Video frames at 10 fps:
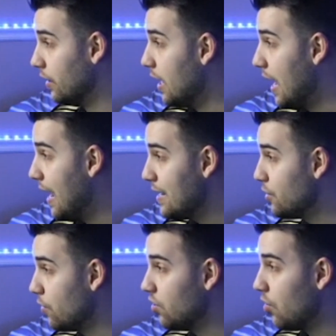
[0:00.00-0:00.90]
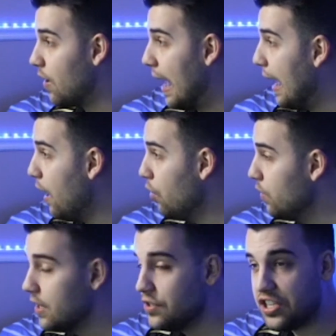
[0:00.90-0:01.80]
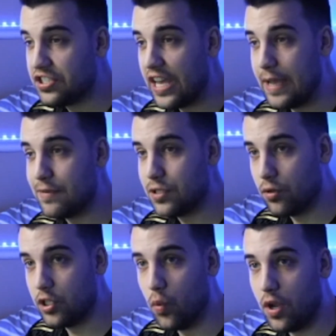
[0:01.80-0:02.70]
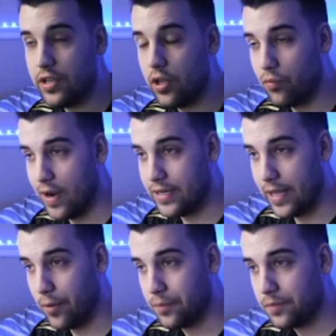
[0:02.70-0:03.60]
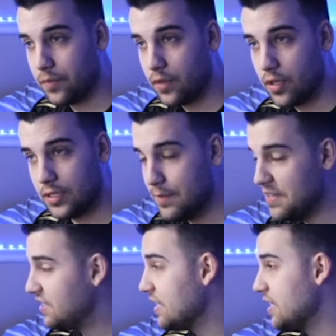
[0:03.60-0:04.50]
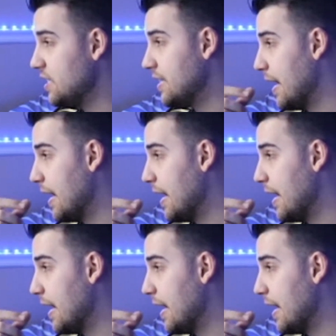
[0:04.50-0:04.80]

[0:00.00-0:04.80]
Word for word: I don't know how this game is only 1-0 right now. Let me see these stats.